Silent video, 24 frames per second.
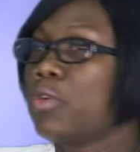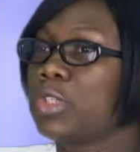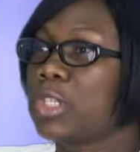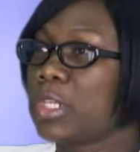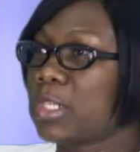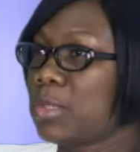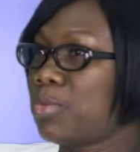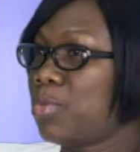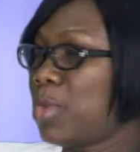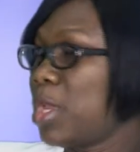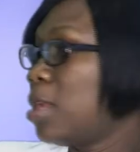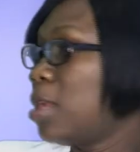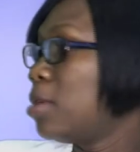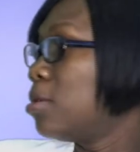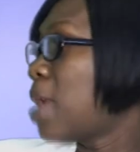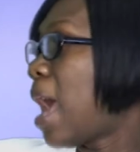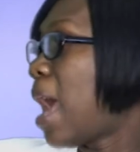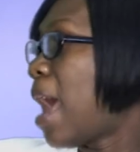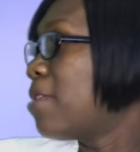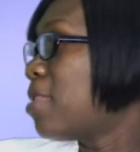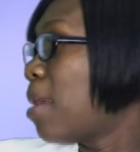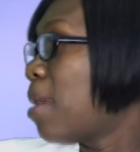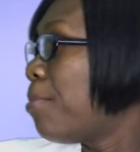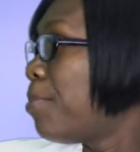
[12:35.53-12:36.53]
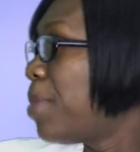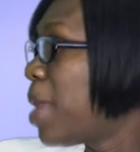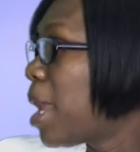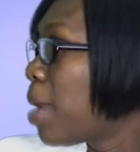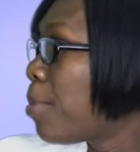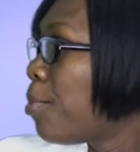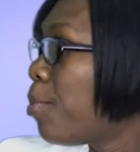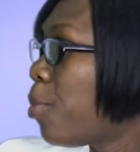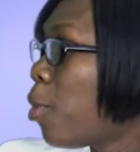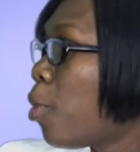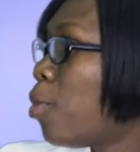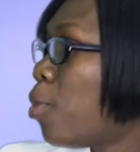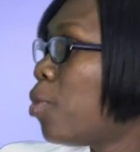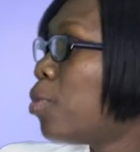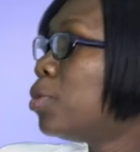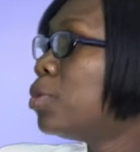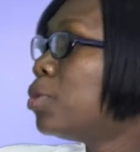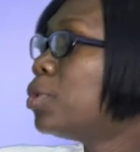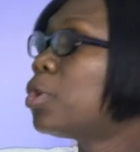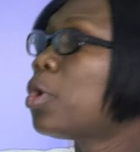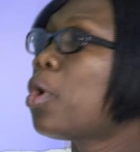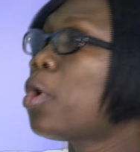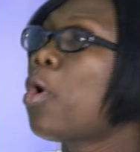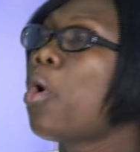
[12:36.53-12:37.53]
just being either big
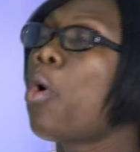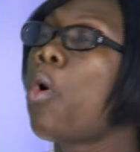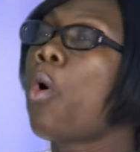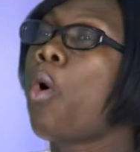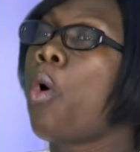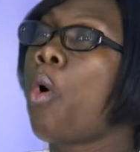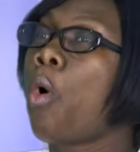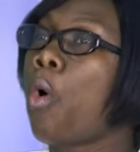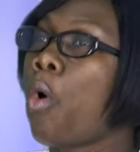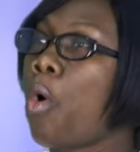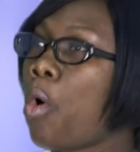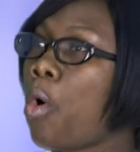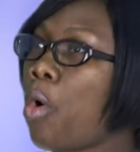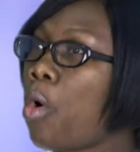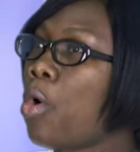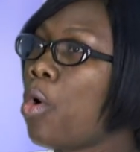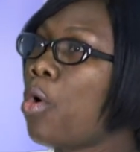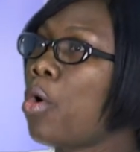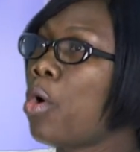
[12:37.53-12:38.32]
boned or